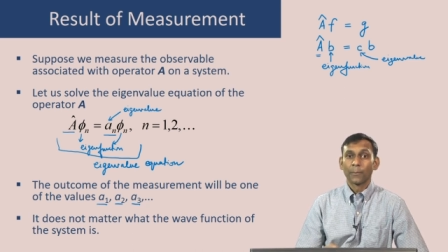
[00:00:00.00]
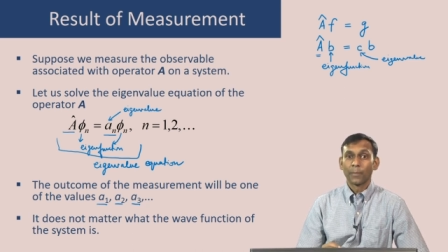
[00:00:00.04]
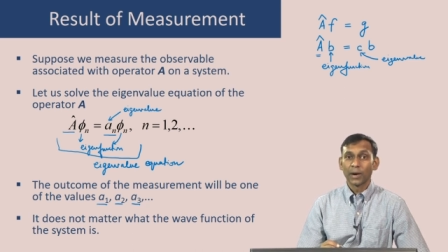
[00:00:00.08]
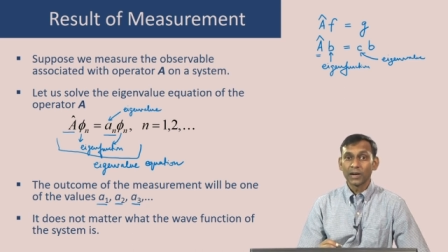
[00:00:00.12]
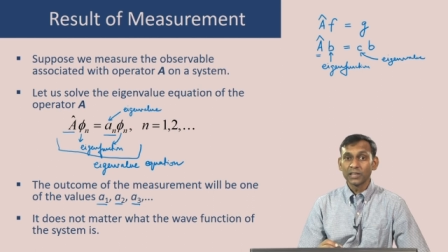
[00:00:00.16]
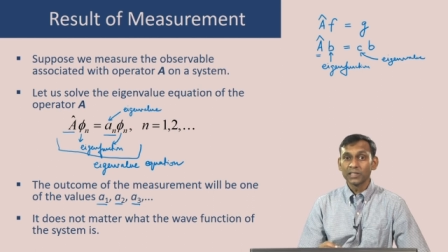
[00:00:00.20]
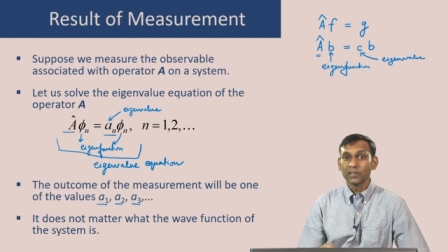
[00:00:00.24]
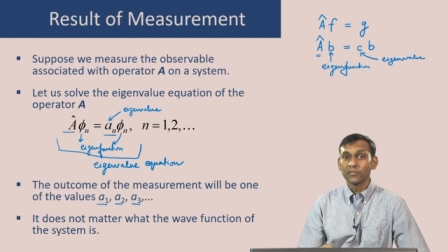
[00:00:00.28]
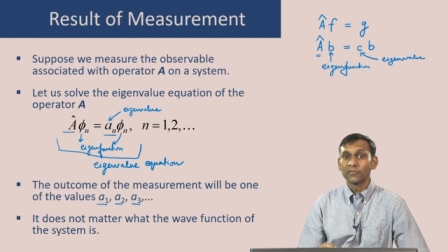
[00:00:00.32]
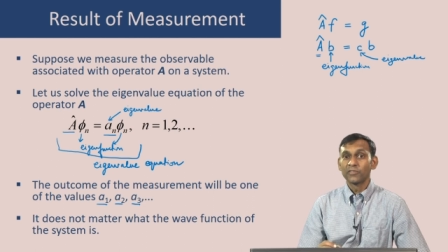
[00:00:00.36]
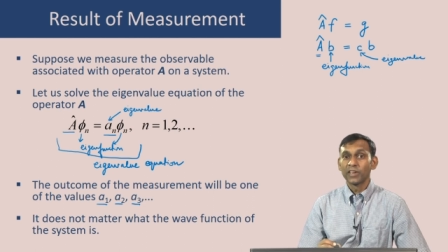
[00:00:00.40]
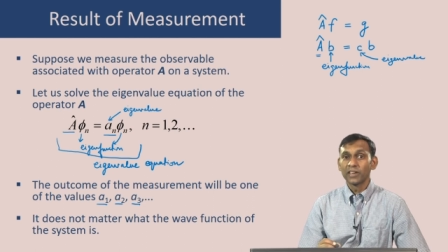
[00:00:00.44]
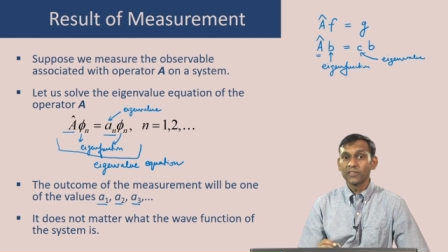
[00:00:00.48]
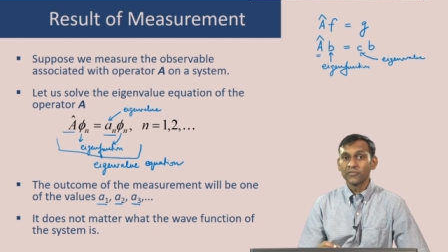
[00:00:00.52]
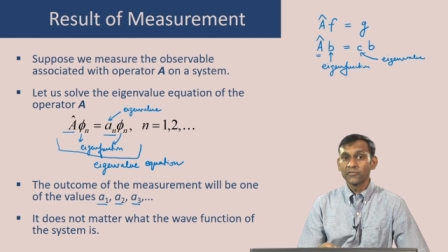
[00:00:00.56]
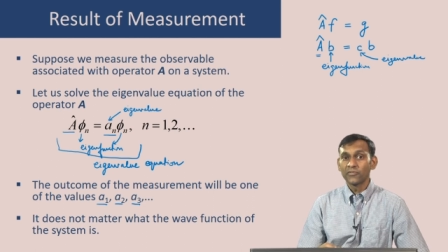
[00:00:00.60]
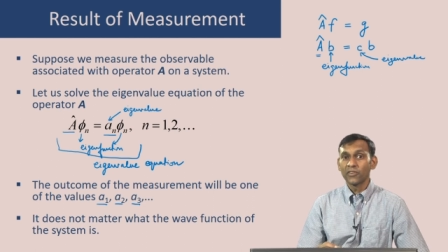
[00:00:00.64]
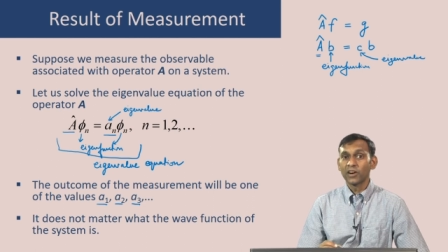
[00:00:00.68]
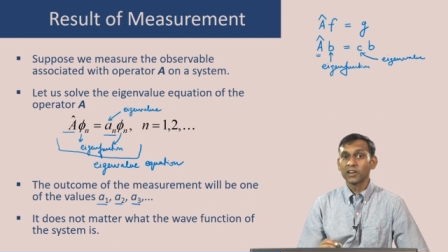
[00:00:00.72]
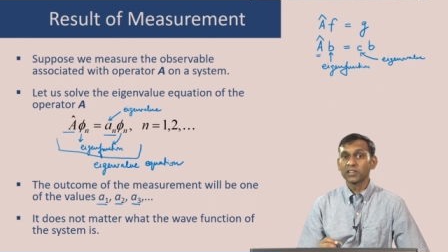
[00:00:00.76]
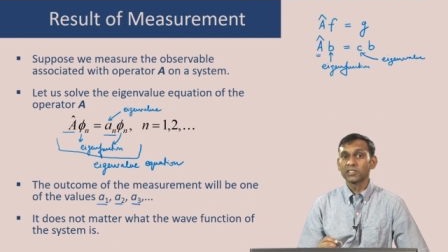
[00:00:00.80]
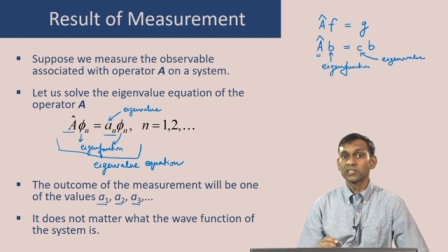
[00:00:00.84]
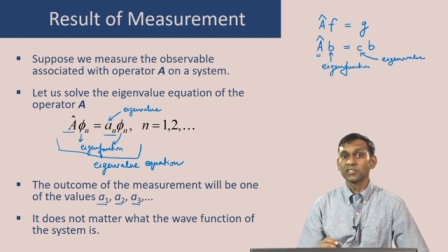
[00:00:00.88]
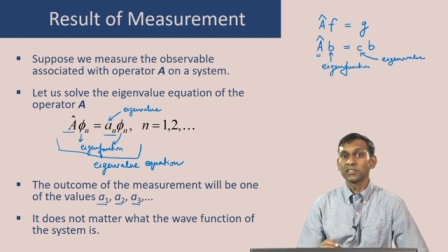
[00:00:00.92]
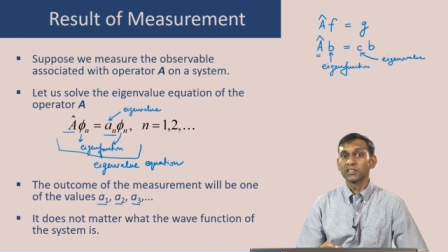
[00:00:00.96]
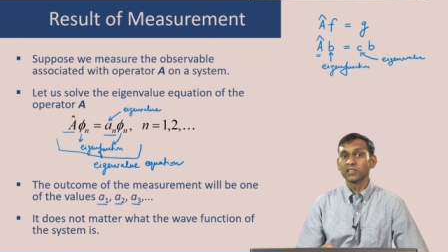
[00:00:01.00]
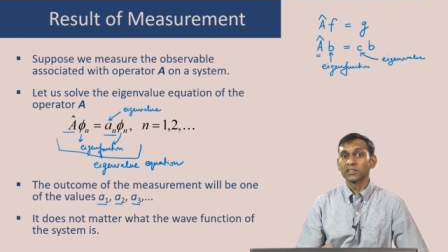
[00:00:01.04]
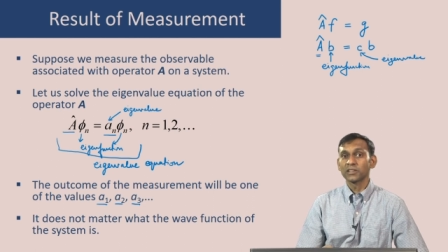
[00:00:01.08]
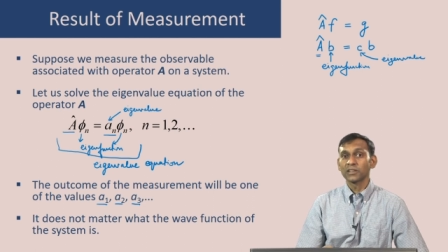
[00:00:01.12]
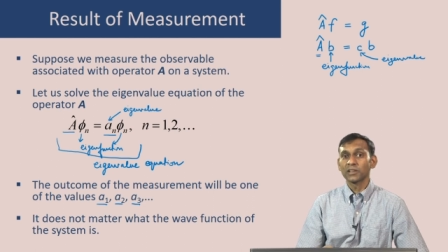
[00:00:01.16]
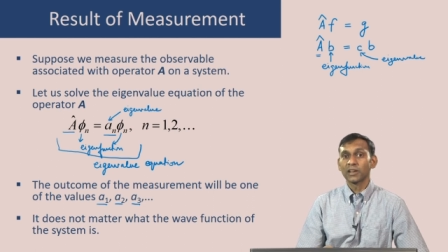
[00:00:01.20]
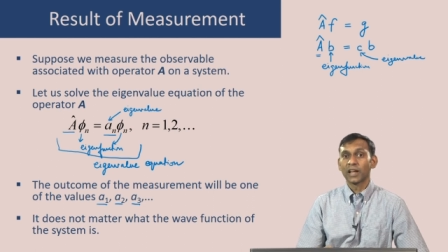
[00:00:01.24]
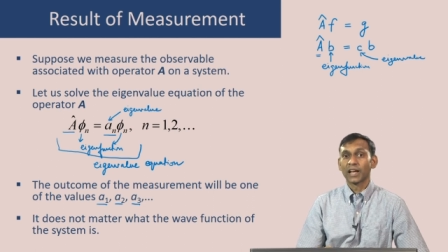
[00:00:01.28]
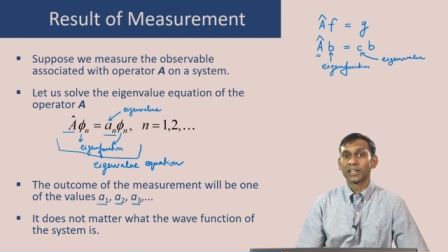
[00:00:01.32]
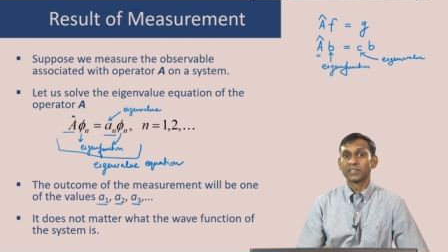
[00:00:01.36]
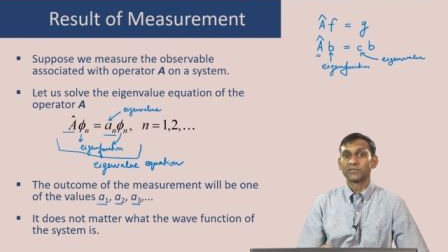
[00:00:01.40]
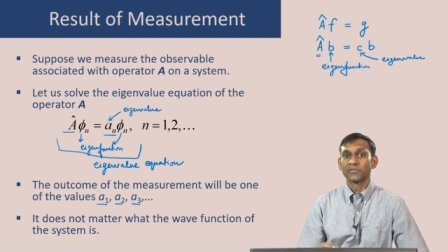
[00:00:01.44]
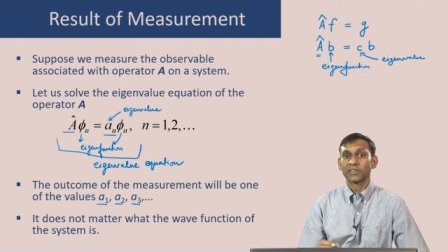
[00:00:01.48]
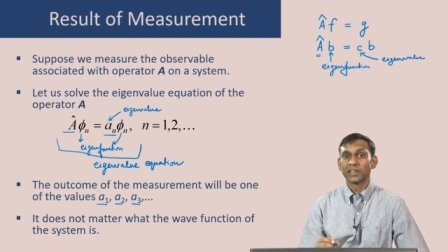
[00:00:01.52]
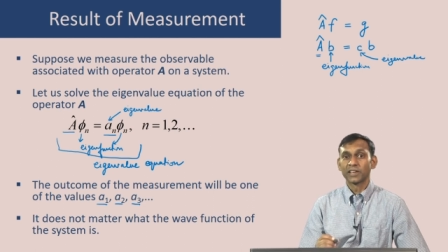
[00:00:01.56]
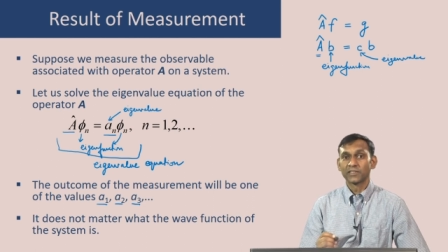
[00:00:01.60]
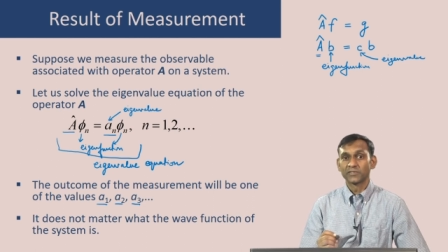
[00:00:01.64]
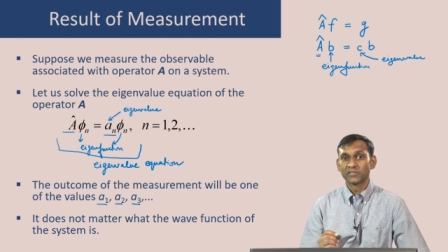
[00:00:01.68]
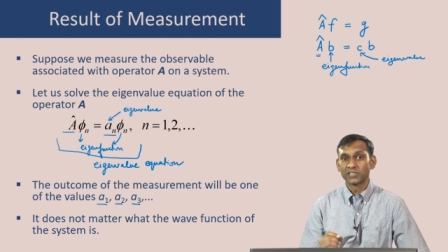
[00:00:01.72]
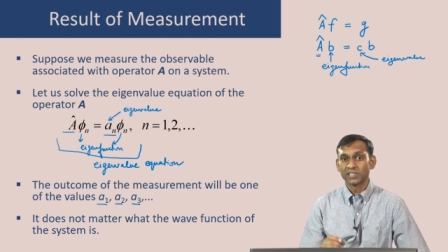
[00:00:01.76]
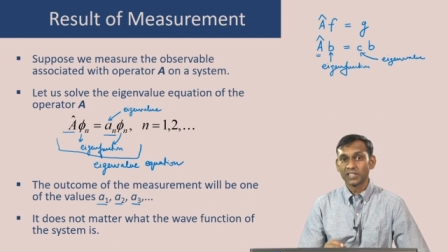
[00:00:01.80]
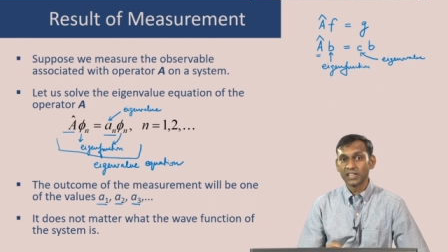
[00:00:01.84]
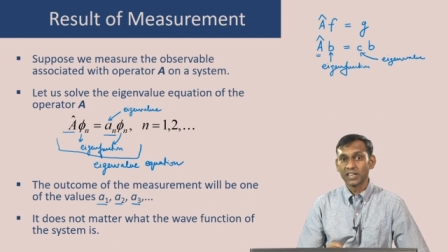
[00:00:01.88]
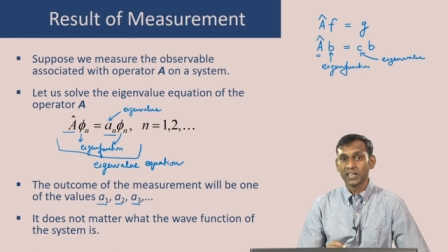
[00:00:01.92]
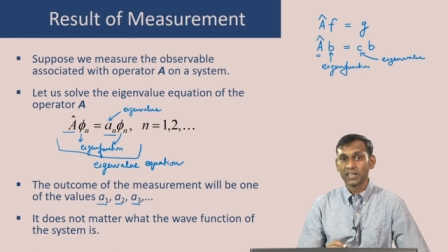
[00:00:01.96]
But the wave function as we
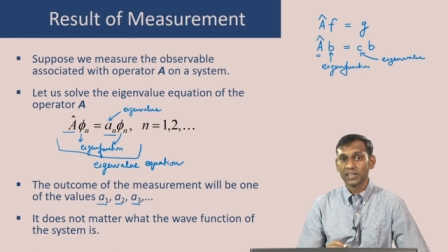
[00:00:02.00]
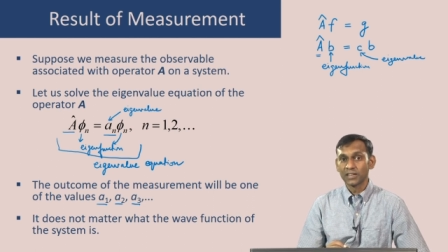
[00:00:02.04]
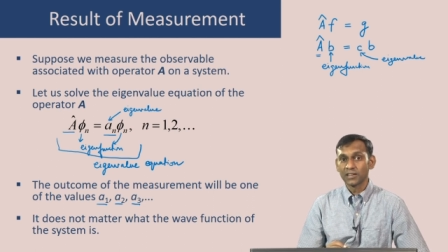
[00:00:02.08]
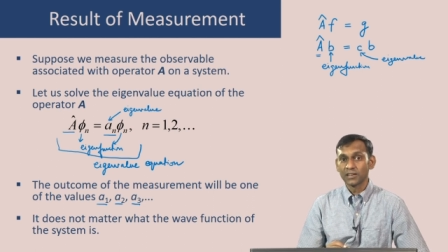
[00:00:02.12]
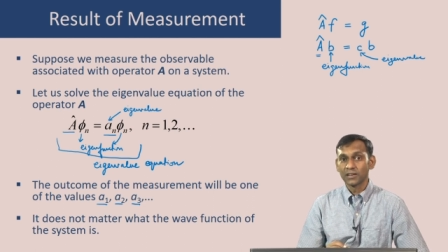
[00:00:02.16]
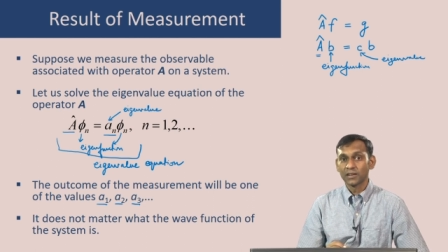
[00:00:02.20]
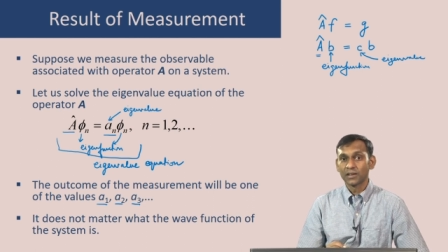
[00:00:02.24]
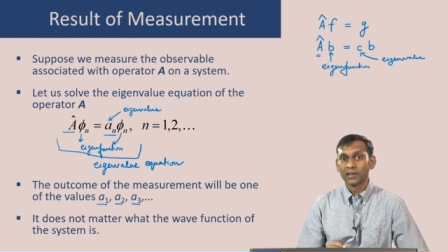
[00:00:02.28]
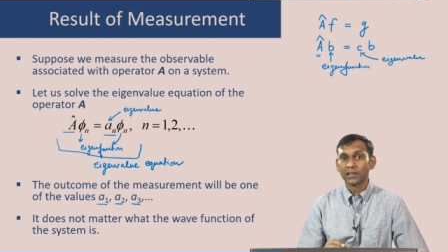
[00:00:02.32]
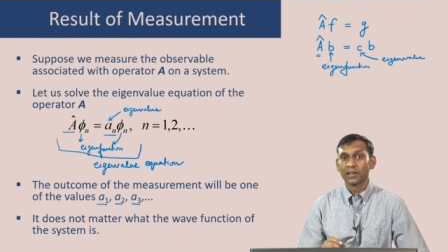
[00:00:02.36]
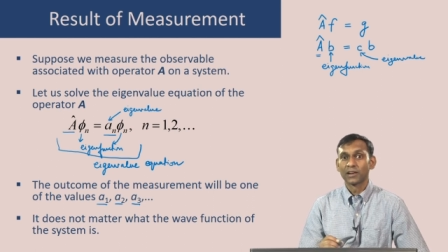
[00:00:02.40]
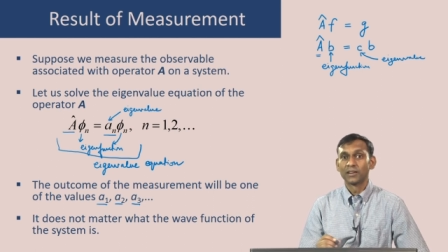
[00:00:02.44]
have seen